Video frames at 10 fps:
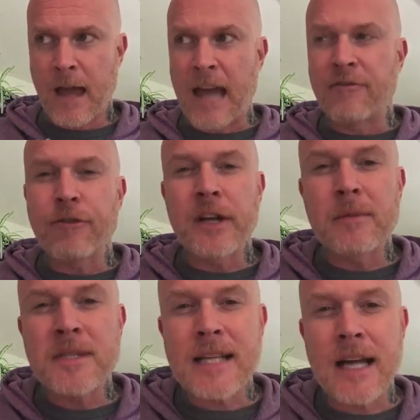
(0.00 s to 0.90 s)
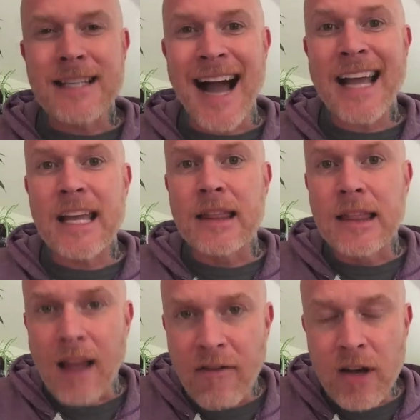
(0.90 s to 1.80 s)
And freedom says, I can
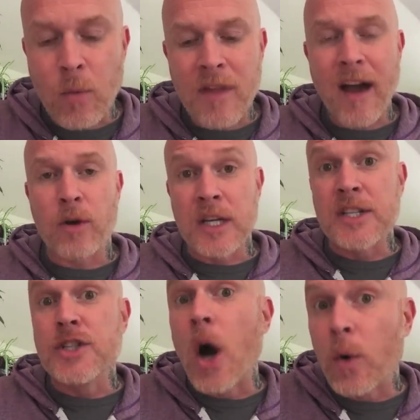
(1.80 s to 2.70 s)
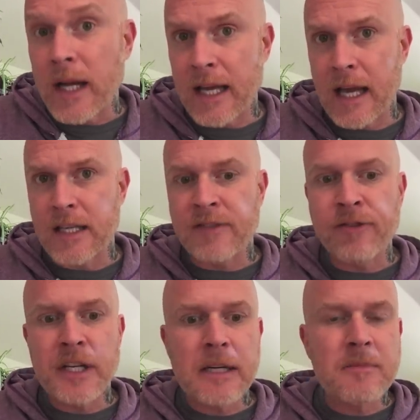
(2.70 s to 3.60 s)
love it without condoning it.
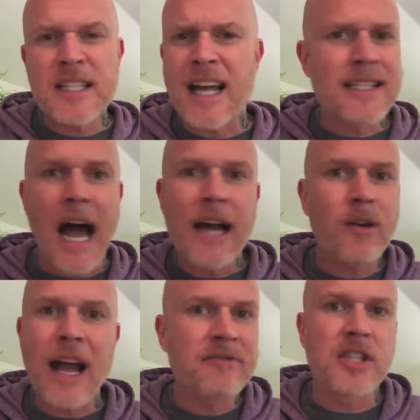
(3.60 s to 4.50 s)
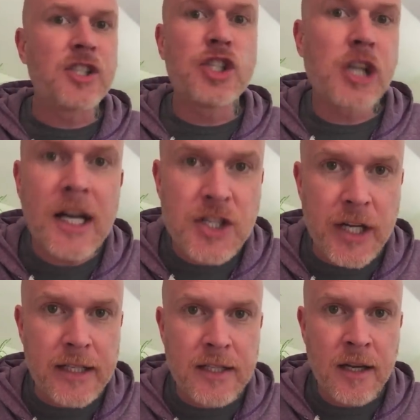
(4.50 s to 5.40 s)
Freedom says, I don't have to judge
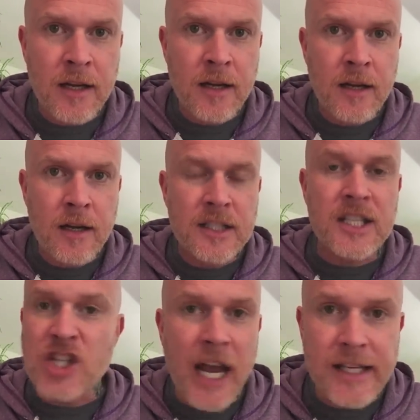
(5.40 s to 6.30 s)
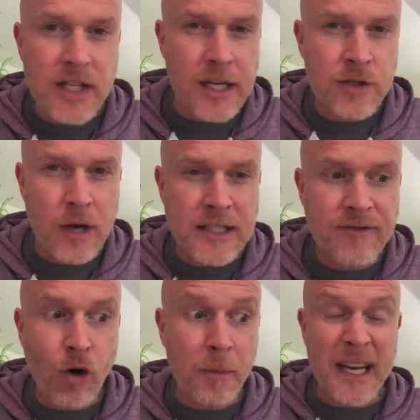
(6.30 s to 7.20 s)
it to change it and
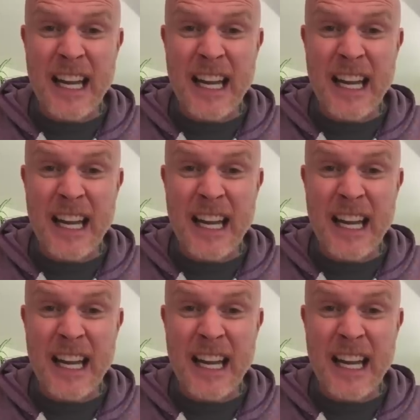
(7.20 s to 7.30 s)
transform it.